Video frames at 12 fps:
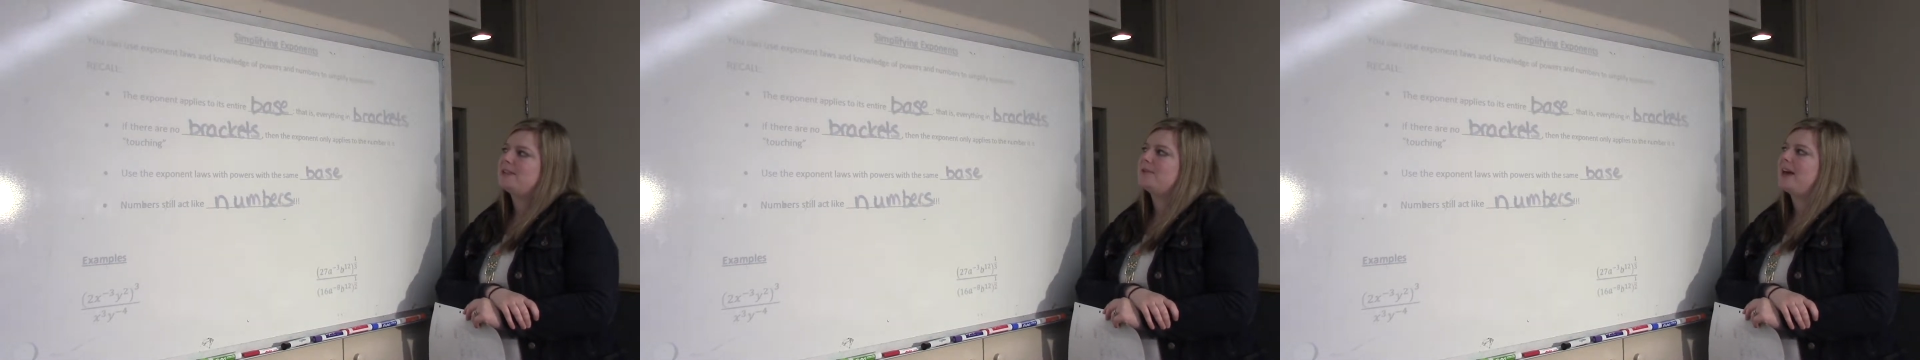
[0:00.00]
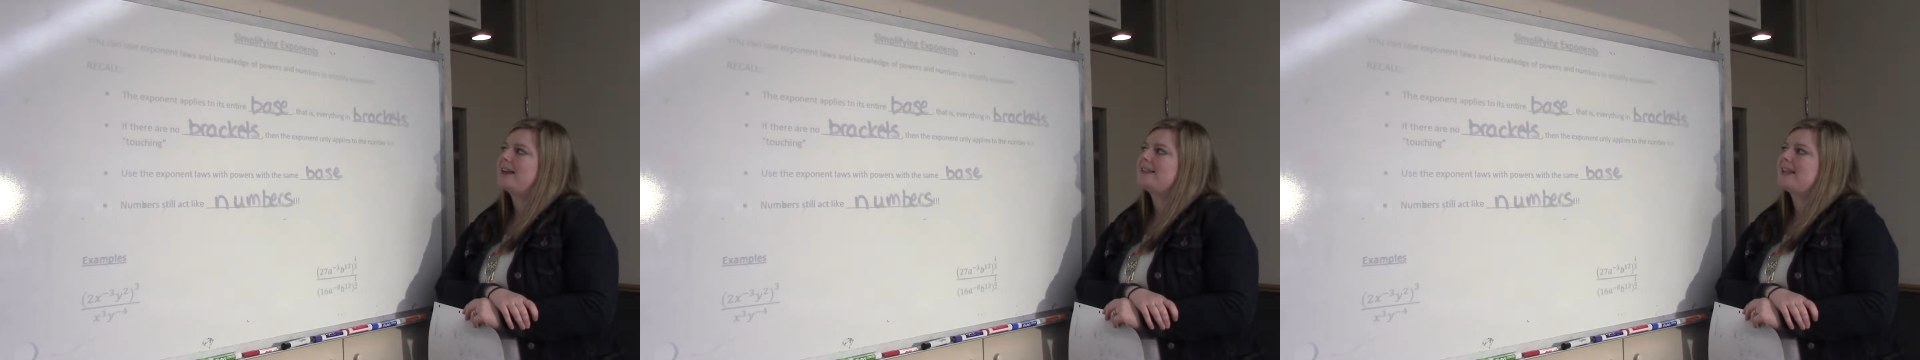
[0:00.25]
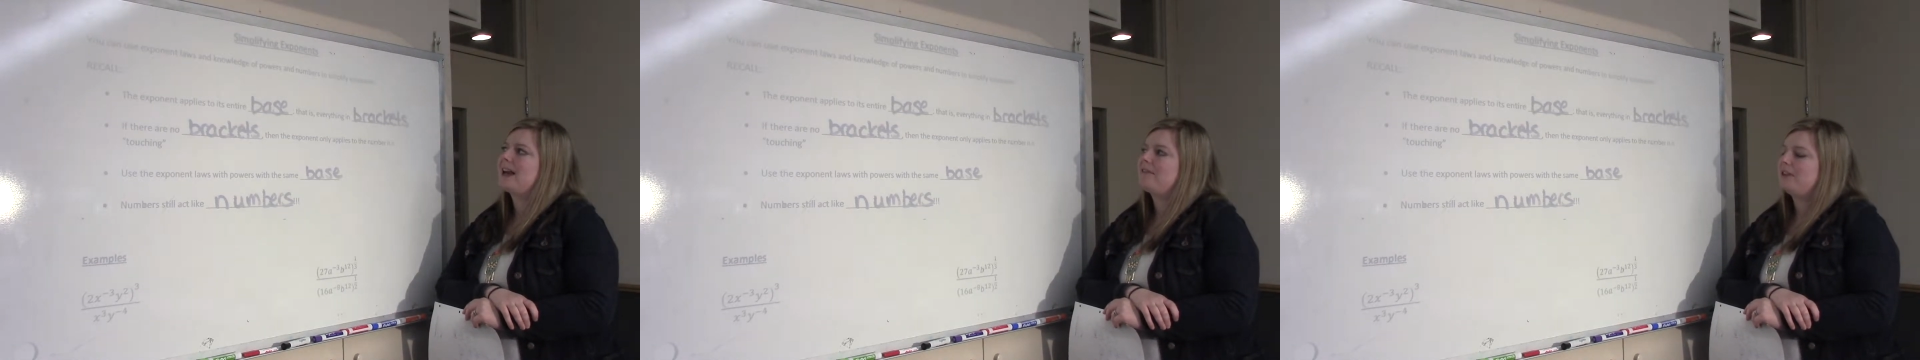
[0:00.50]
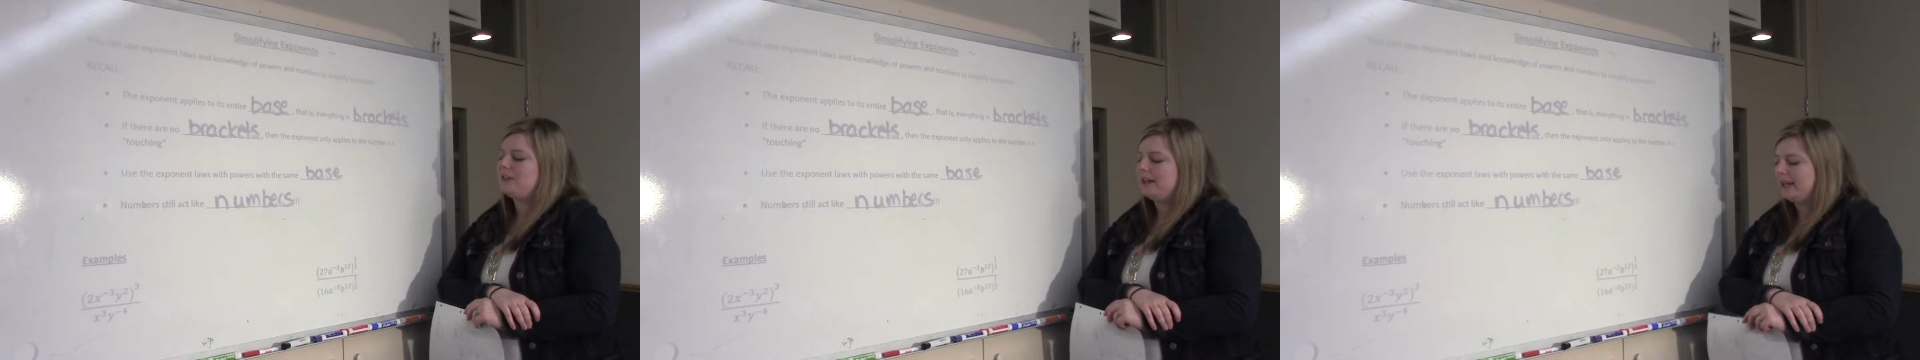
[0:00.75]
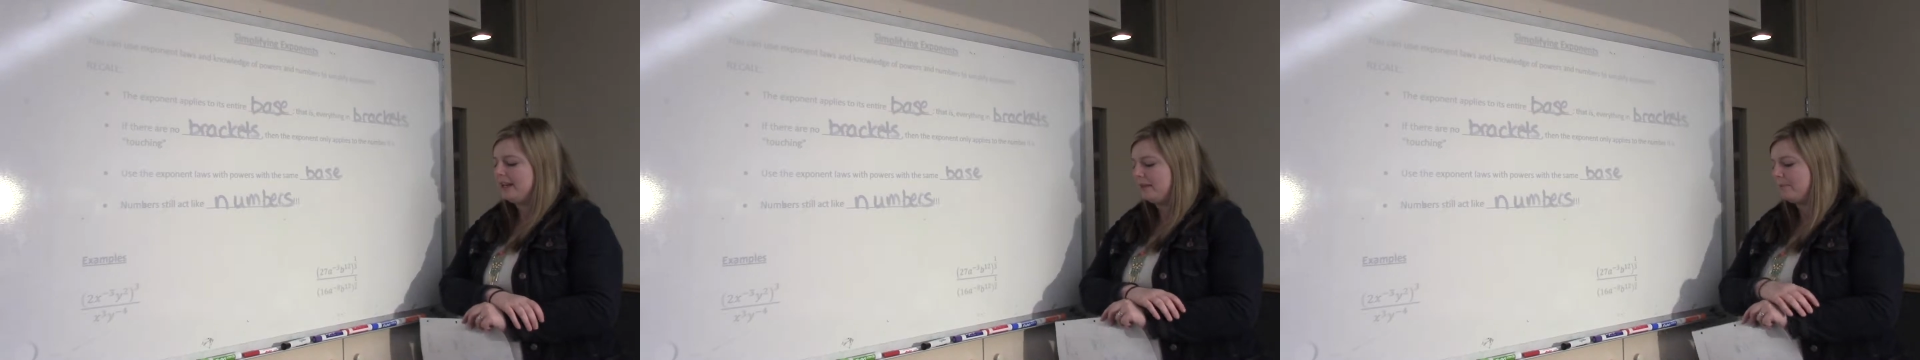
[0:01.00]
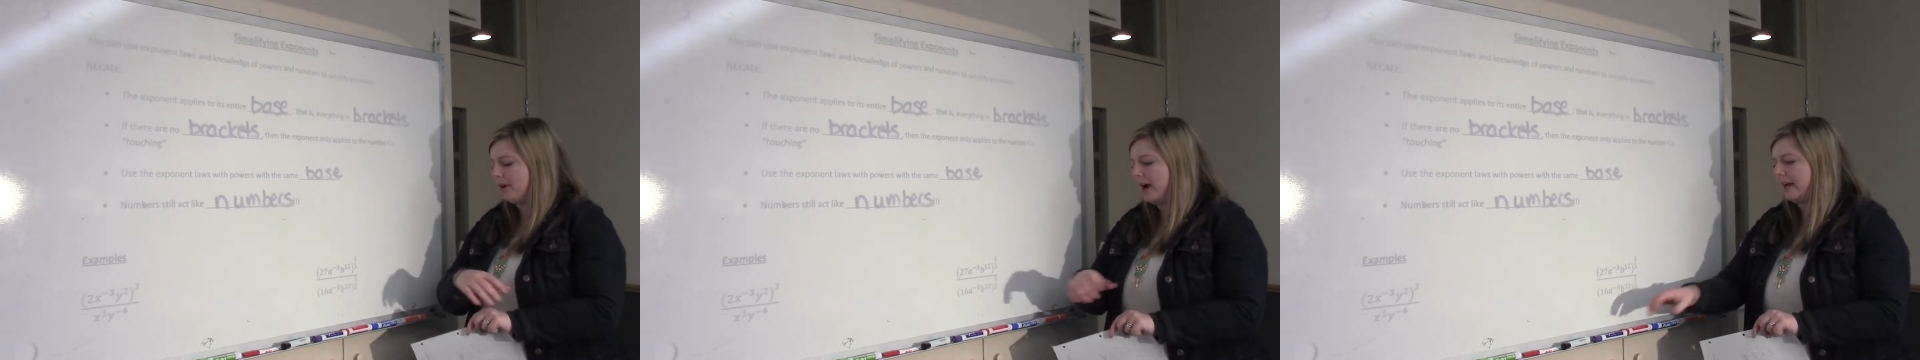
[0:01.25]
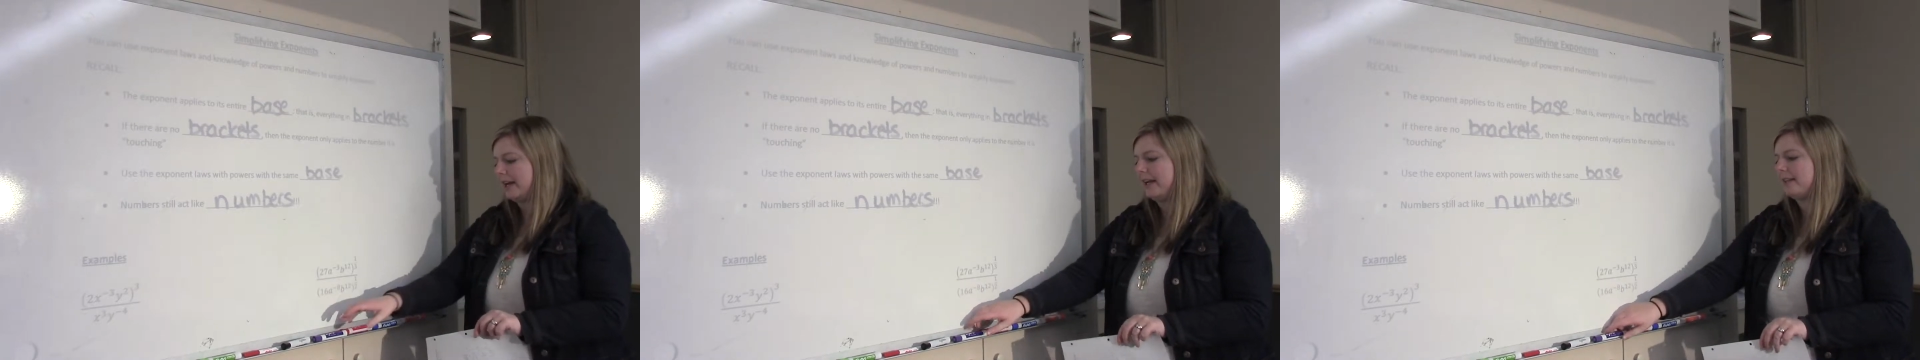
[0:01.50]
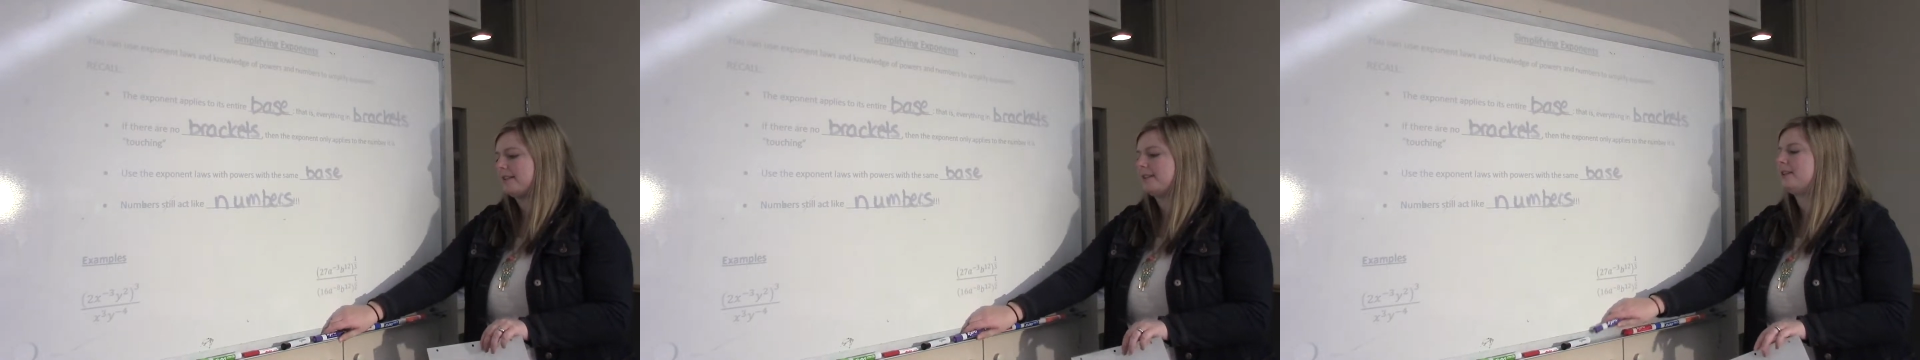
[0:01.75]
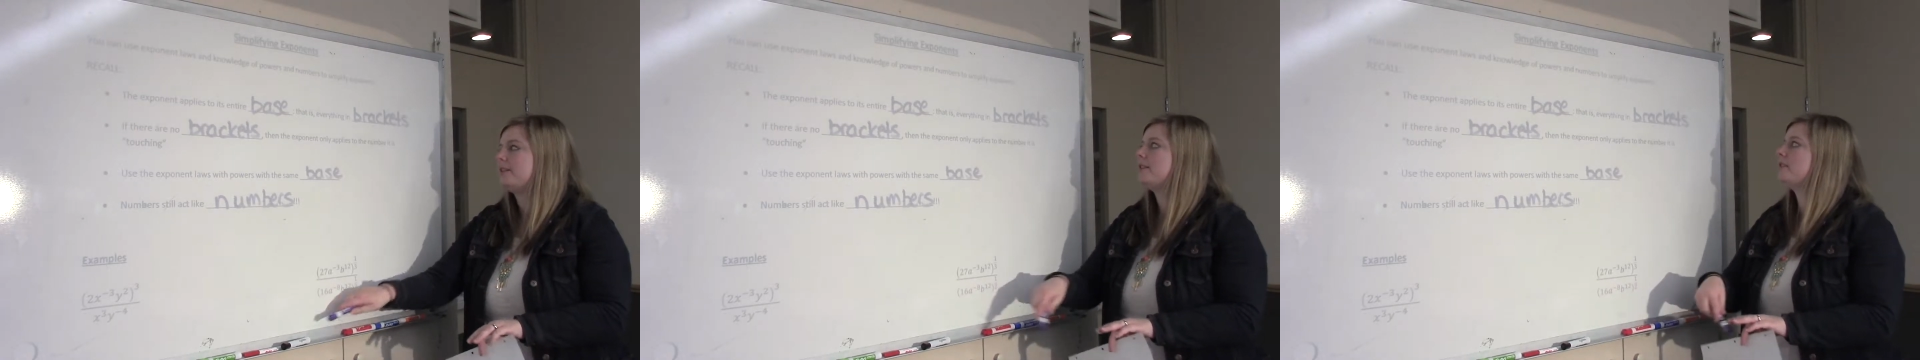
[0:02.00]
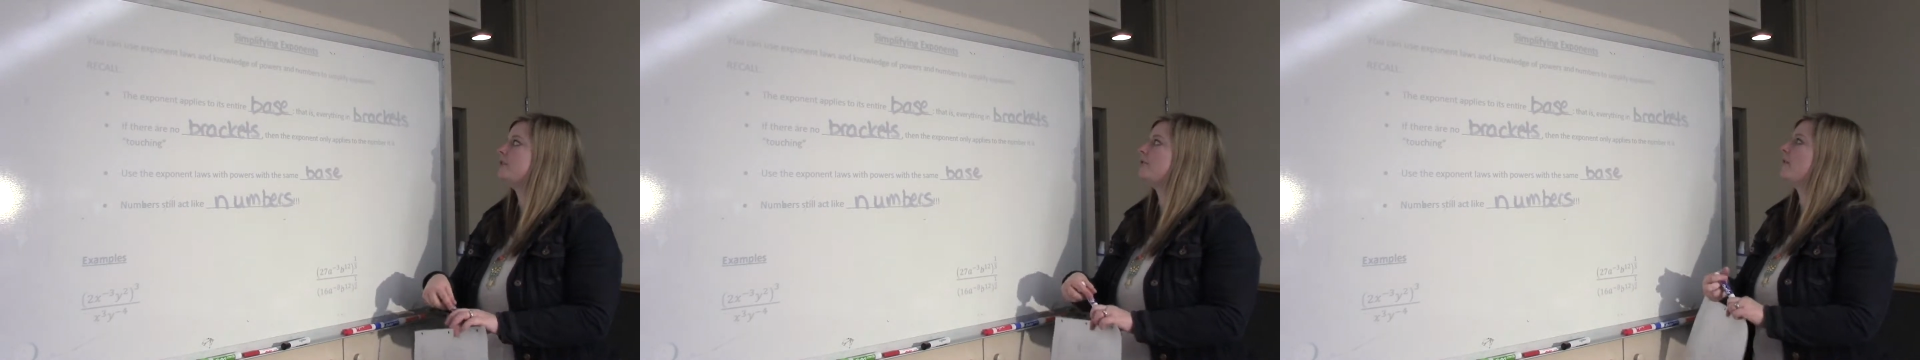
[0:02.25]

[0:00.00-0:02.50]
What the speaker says: So that is everything in the brackets. So